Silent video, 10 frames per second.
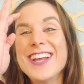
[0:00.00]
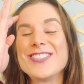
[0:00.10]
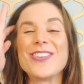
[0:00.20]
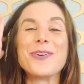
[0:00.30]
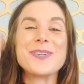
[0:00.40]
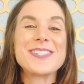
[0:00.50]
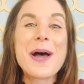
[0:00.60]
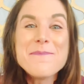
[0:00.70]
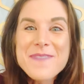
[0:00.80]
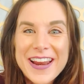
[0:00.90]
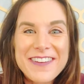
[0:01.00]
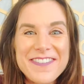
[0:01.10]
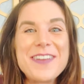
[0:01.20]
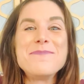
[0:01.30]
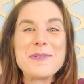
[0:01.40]
So there was some
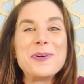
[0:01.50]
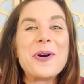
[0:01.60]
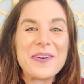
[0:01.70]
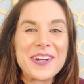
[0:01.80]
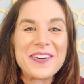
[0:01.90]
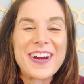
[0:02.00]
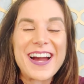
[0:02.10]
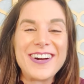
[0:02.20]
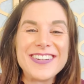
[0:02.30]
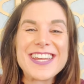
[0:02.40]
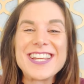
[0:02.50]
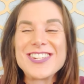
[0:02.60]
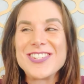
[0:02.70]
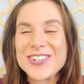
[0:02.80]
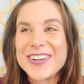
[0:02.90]
benefit in people going around
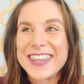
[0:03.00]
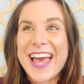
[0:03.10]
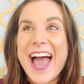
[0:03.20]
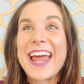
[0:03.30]
and doing that.